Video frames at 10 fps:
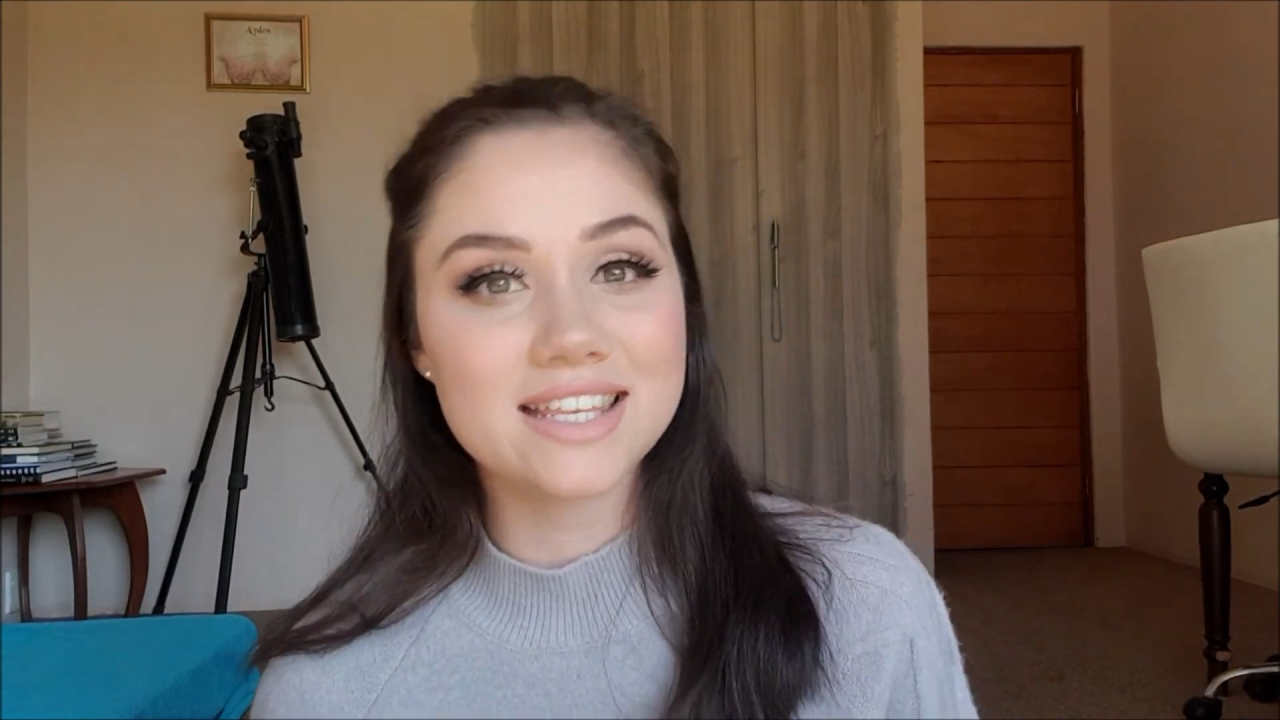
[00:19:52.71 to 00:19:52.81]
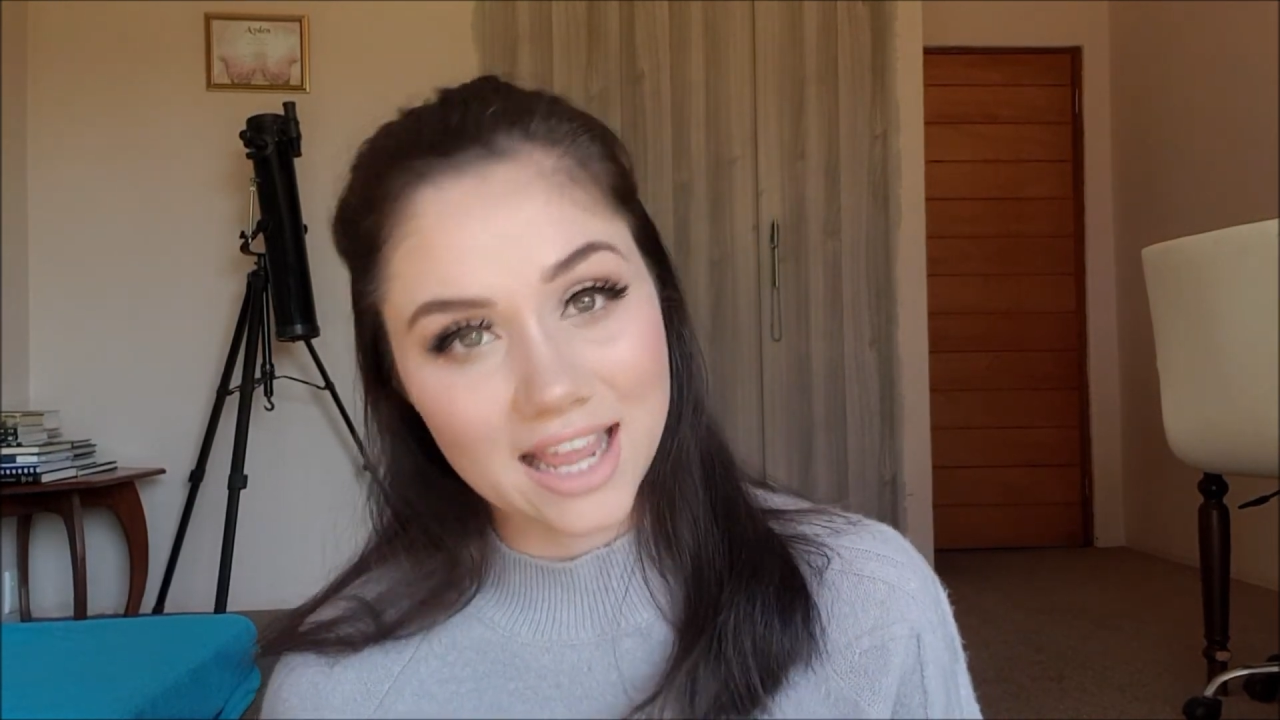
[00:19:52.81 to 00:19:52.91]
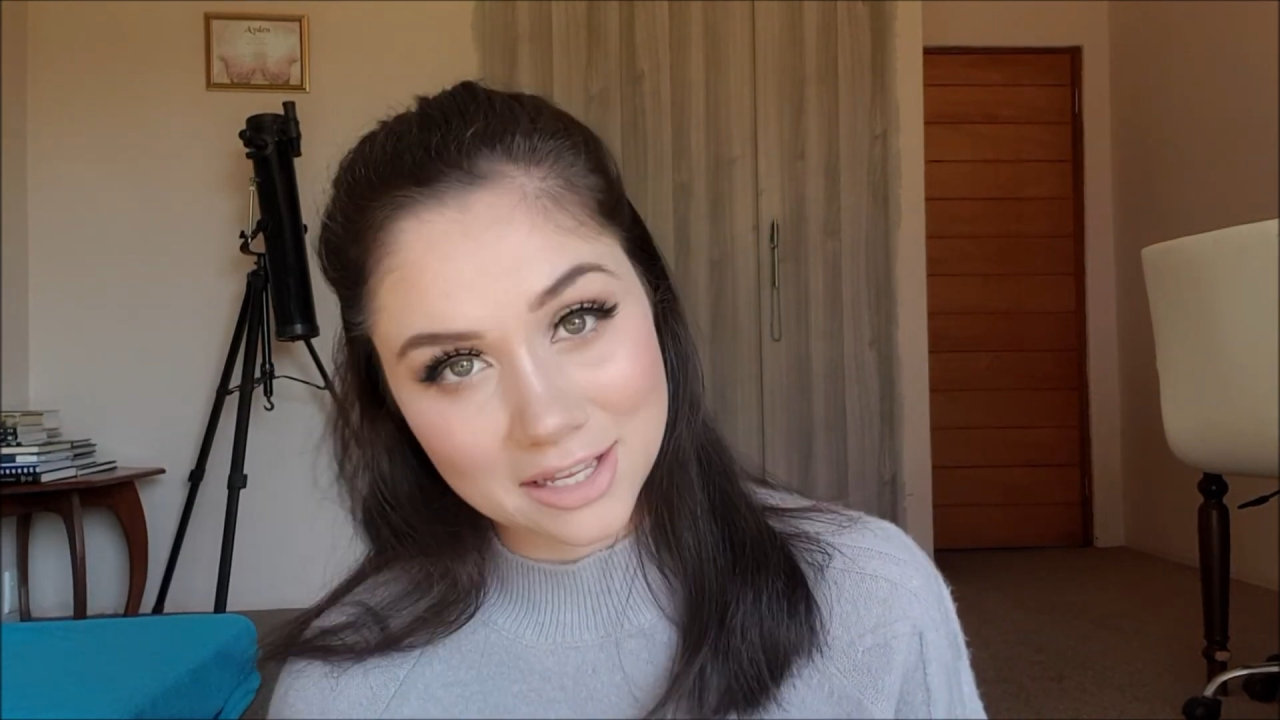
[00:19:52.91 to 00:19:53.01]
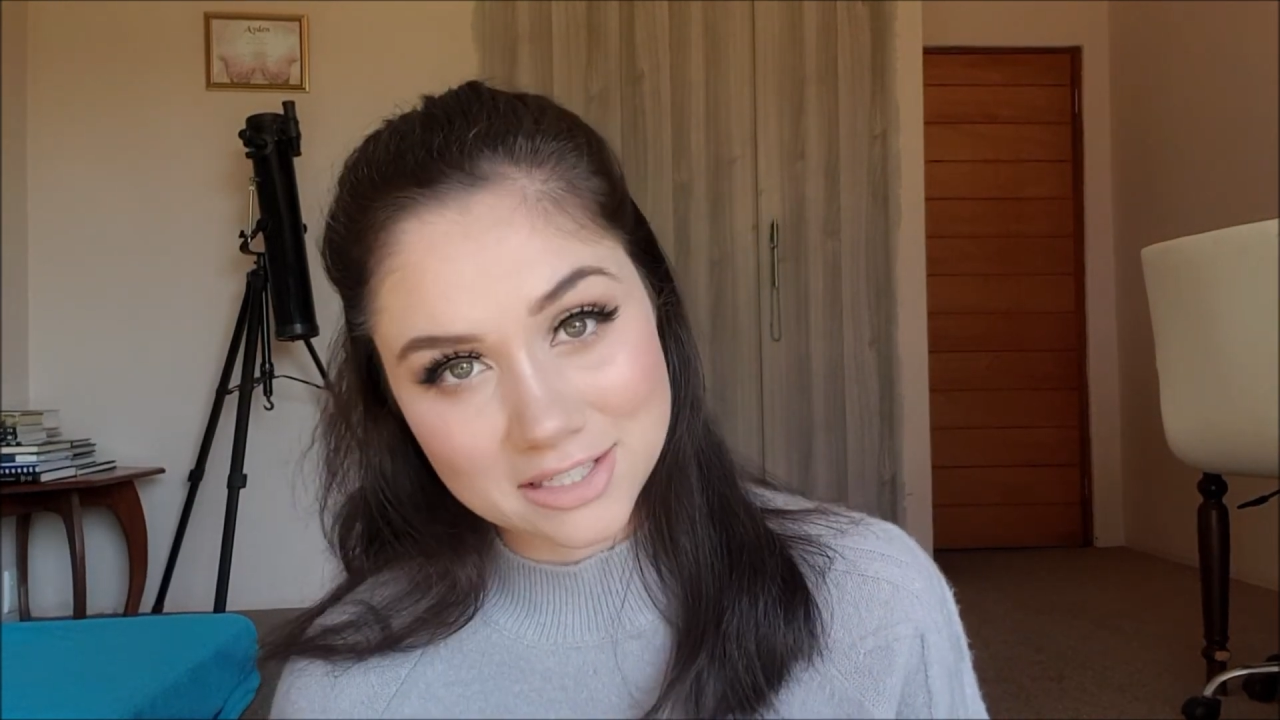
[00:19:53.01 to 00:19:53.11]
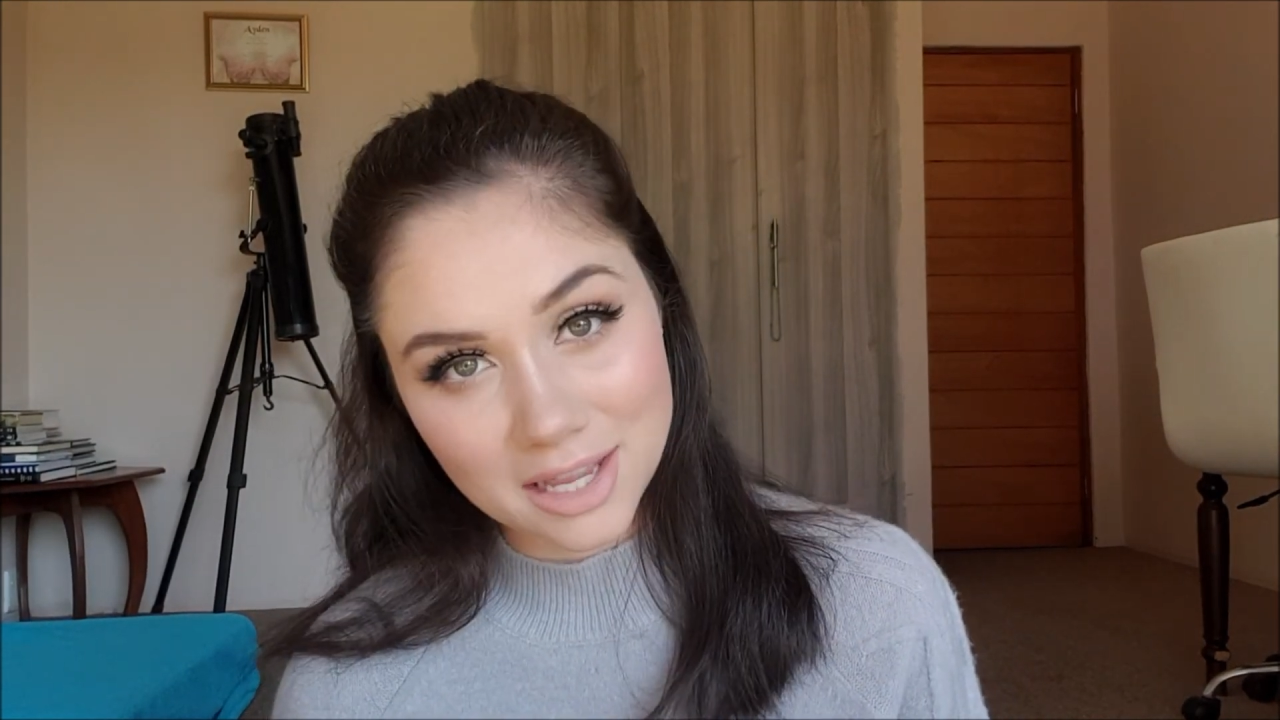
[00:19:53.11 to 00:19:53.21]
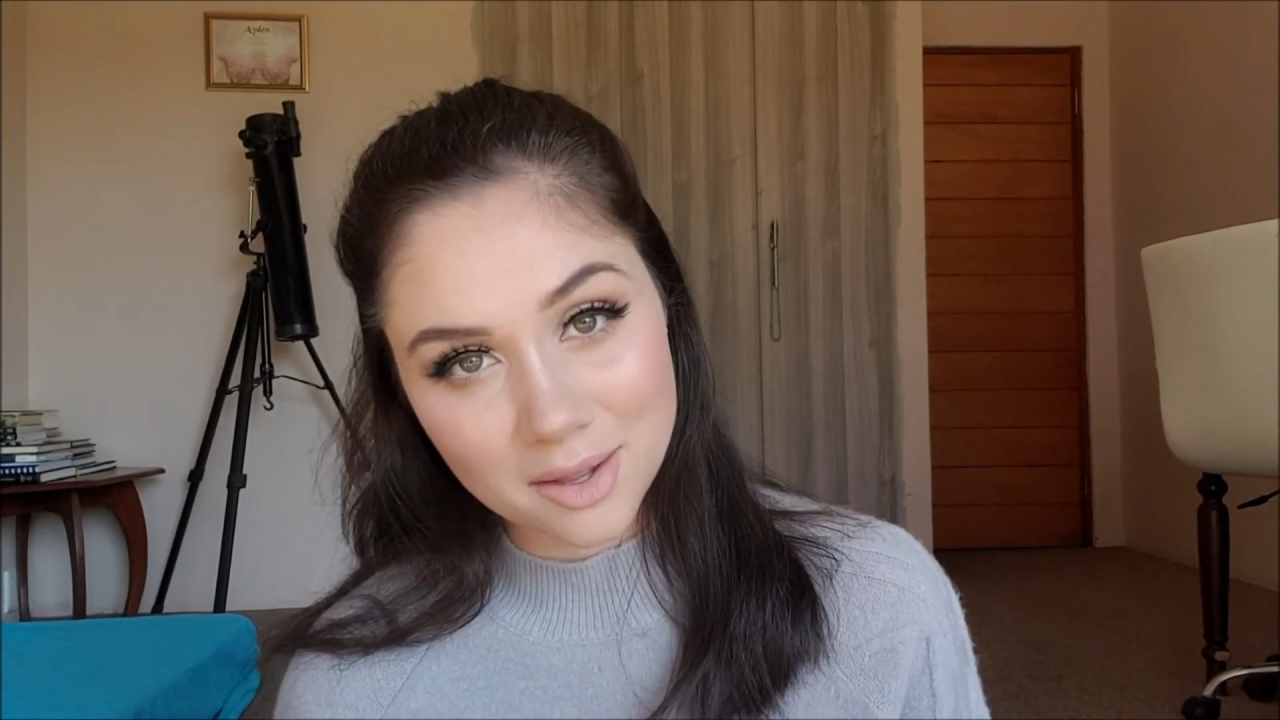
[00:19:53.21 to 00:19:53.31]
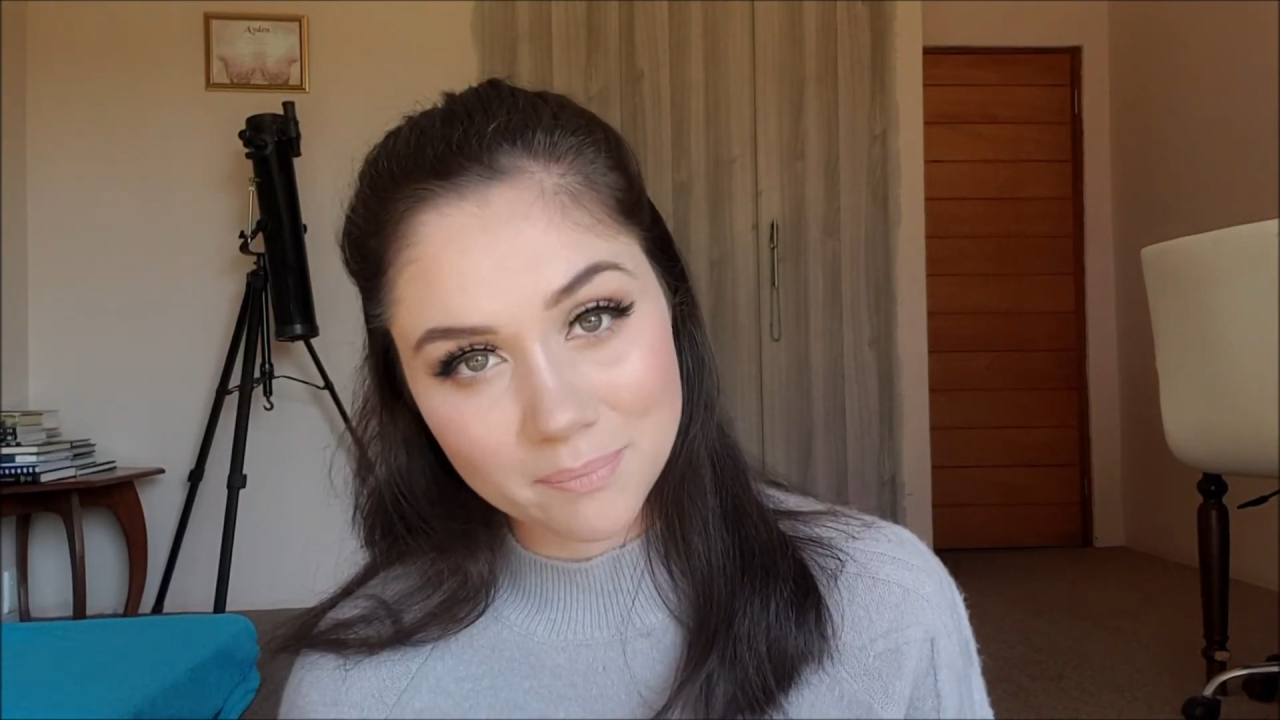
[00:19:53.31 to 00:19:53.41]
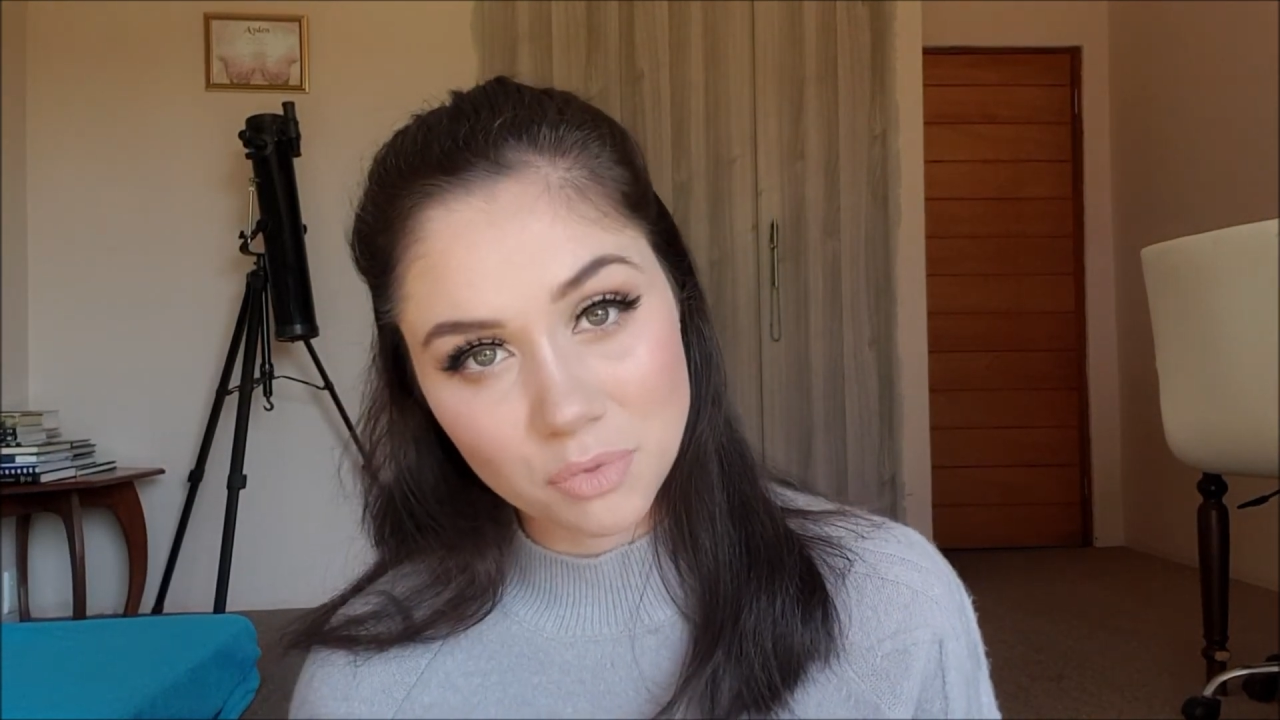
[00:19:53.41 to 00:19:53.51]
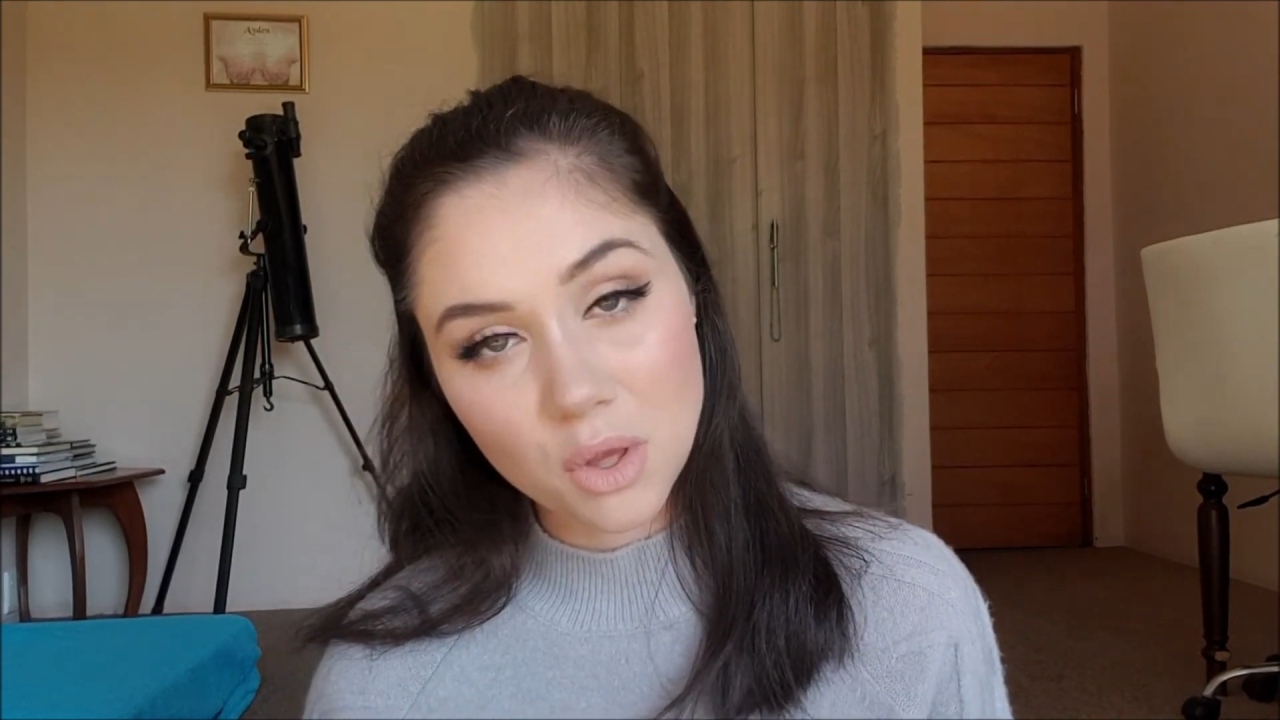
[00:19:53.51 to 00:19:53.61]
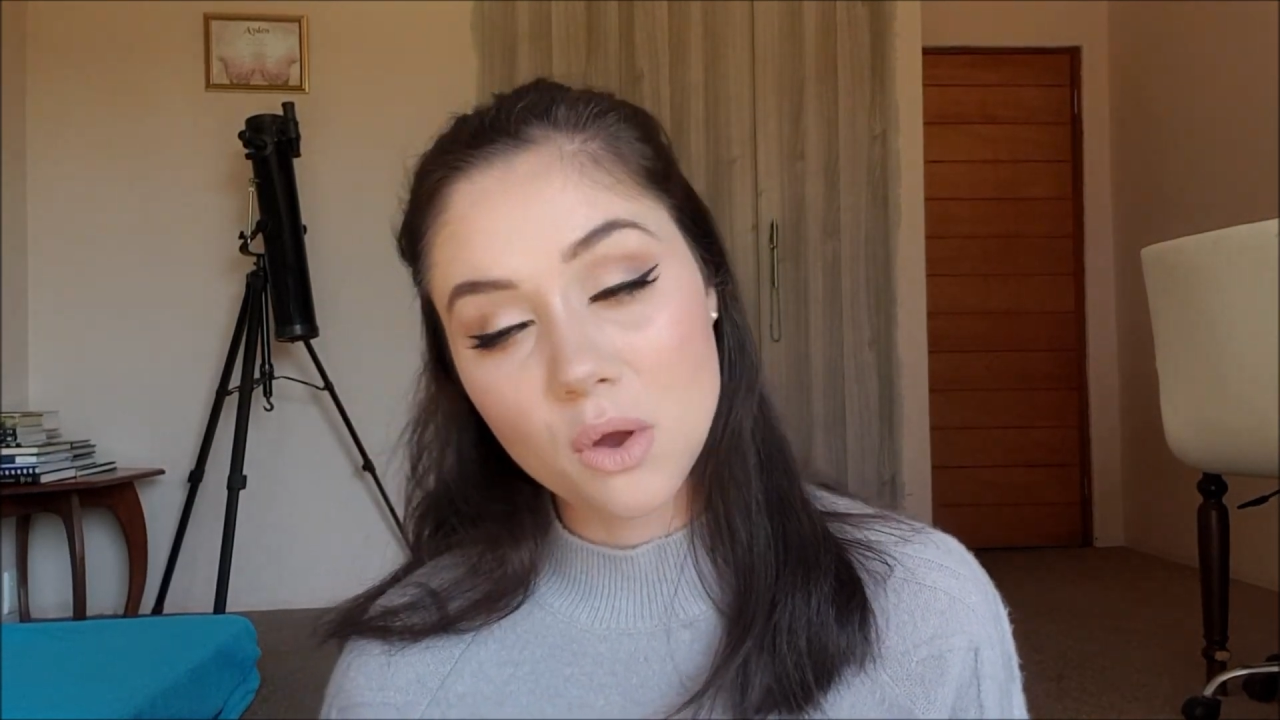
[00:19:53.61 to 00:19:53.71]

next time,